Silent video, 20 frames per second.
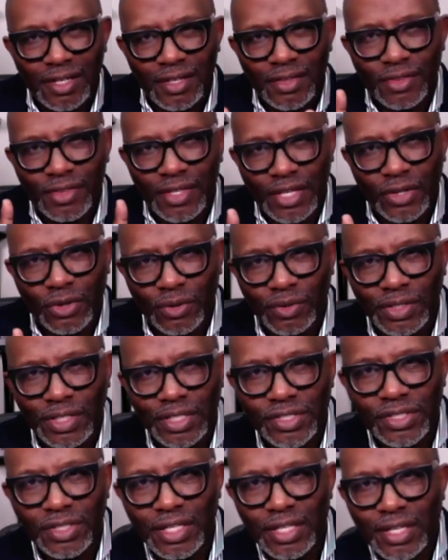think on
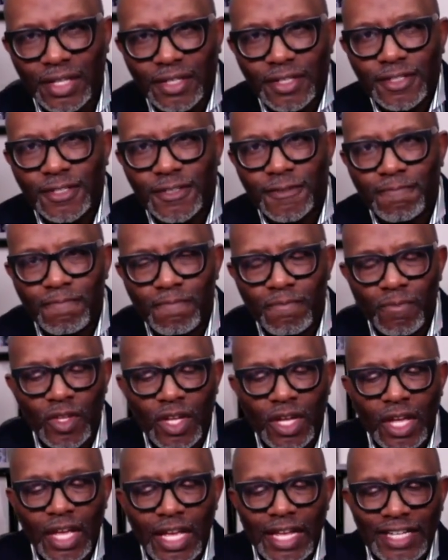these things.
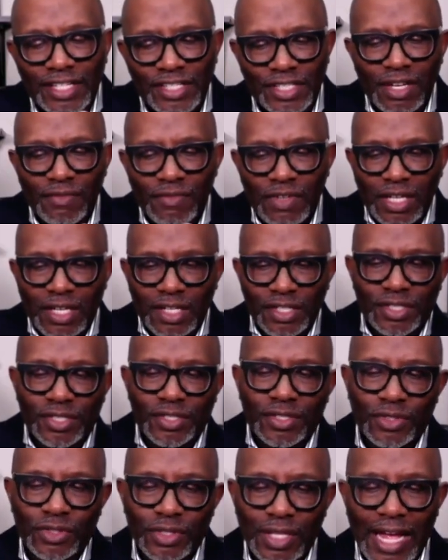He's giving
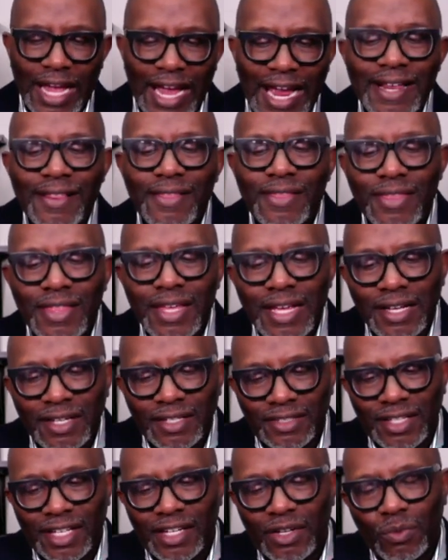us eight
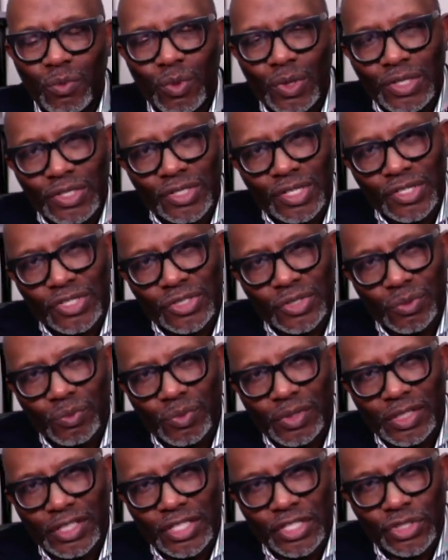things that he wants us to
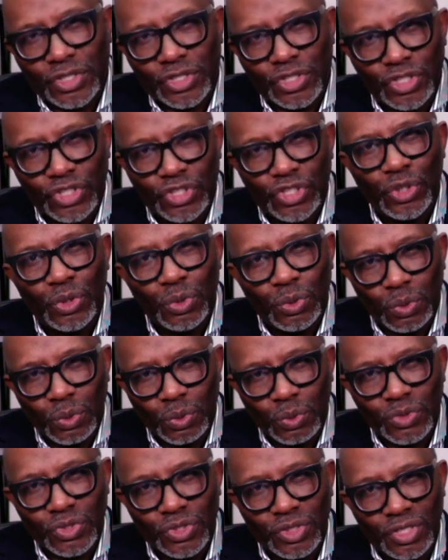really sh-
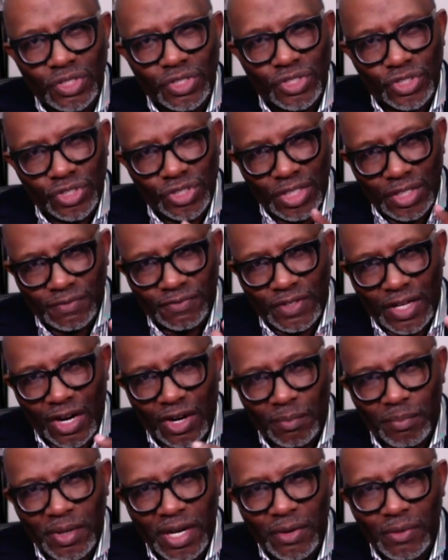use to shift our
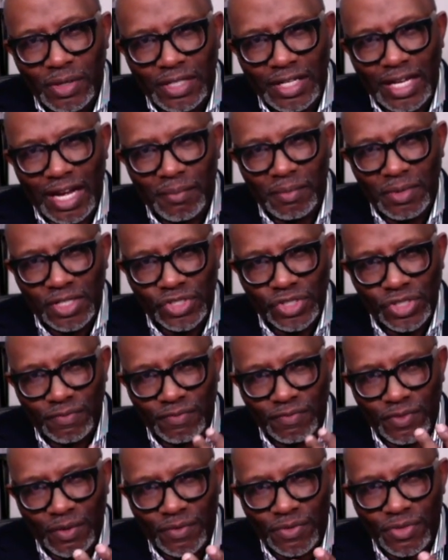paradigm, to
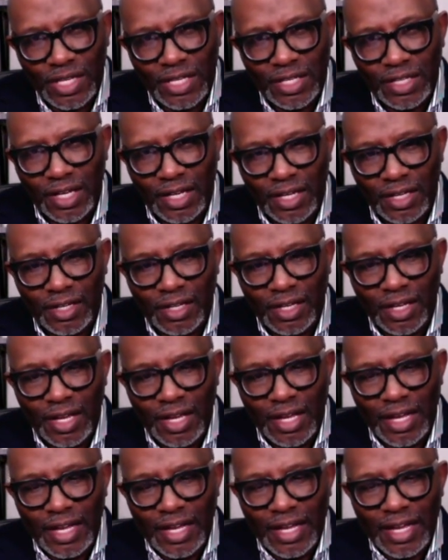shift our thinking.
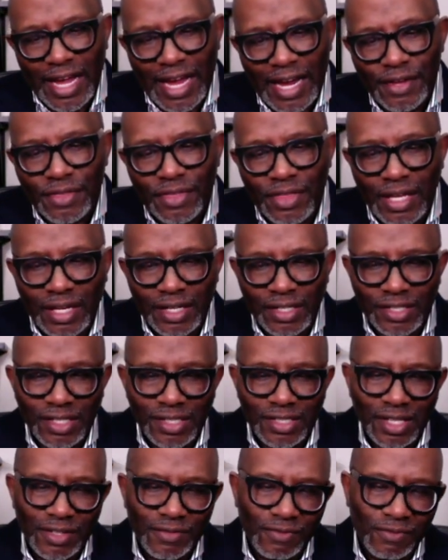Eight things. He
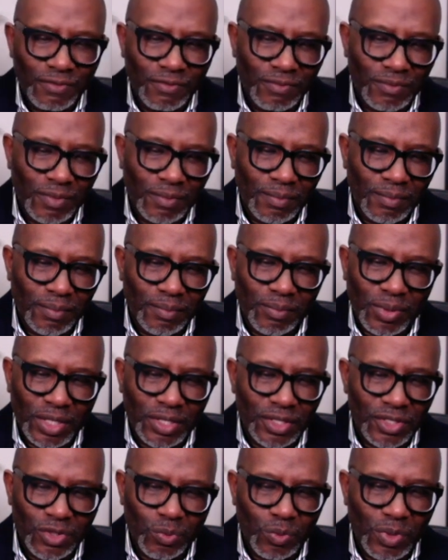said,
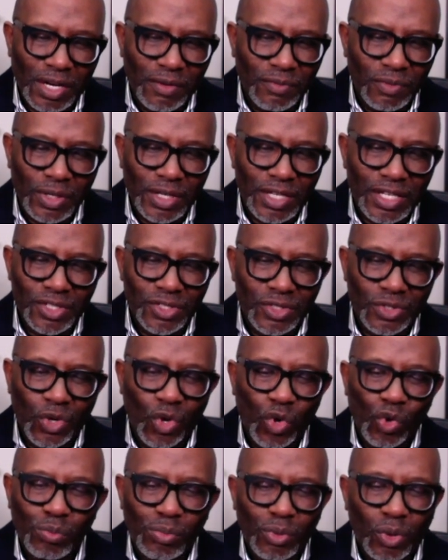brothers, whatever is
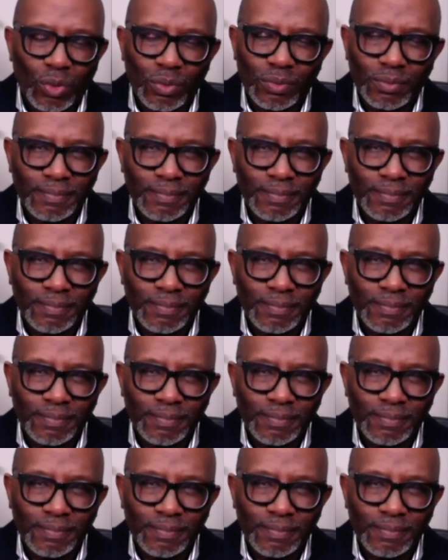noble,